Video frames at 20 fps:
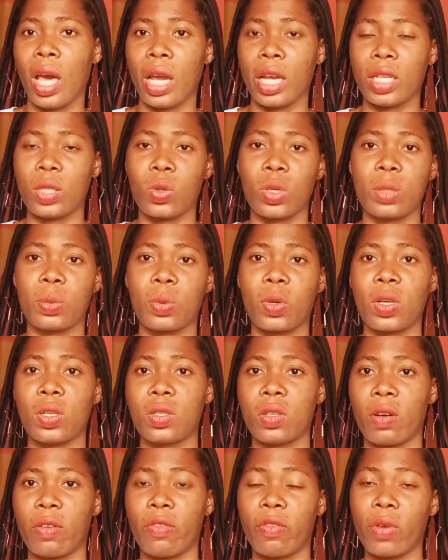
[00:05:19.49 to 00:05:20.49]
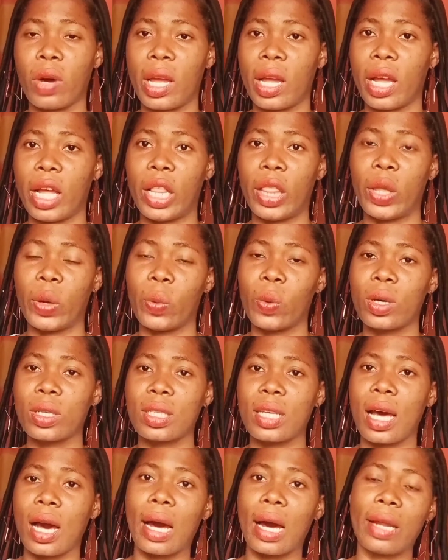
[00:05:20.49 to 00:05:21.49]
It was because of the
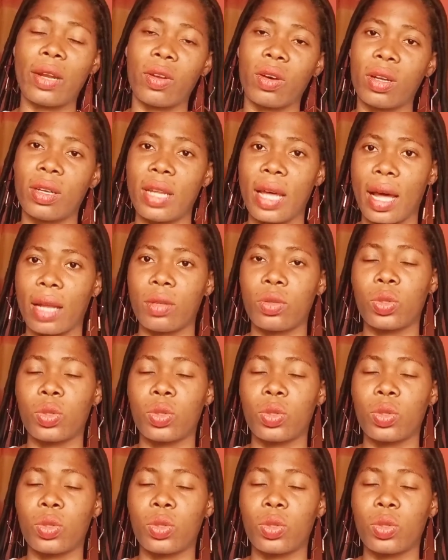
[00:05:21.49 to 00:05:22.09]
water and all that.